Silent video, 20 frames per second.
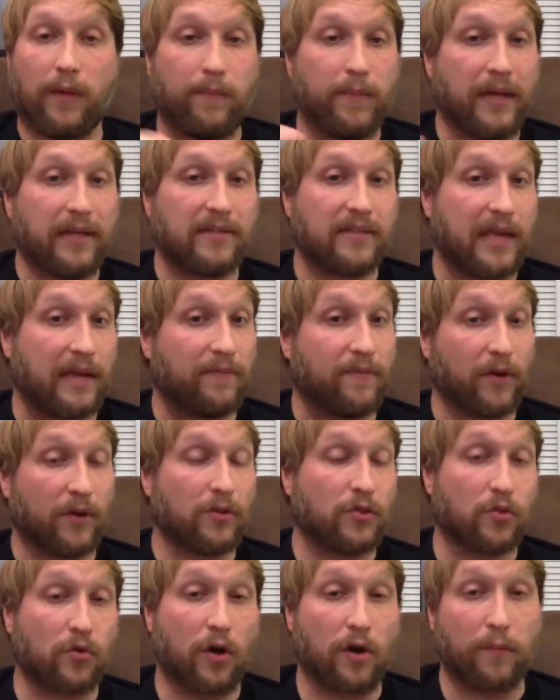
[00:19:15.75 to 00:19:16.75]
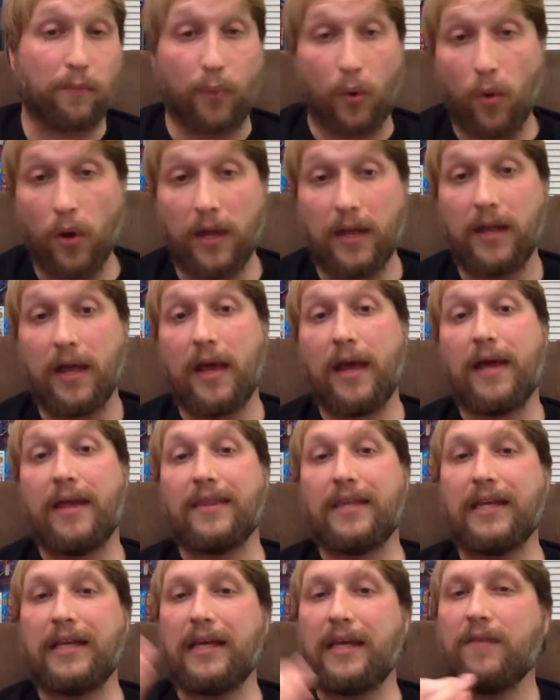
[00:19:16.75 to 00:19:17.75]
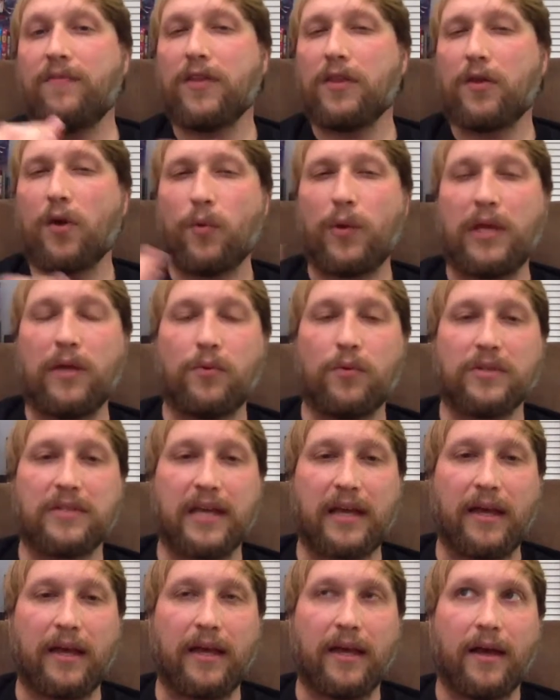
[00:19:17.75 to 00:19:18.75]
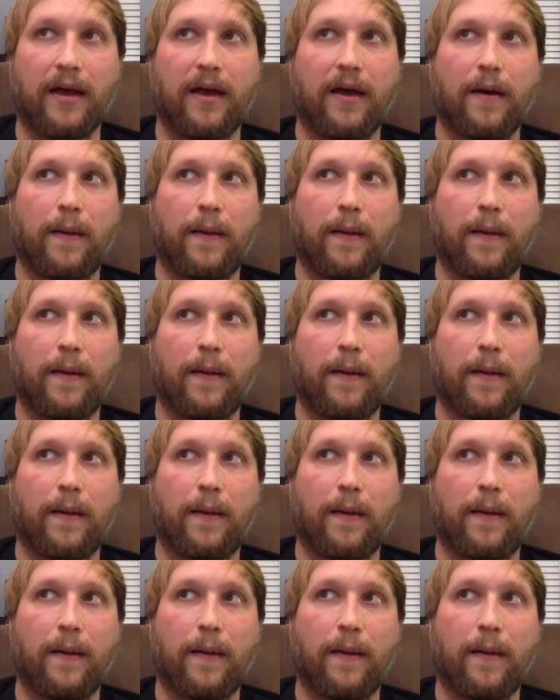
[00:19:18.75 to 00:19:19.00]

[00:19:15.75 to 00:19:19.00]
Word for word: it makes a very strong point that even though he was a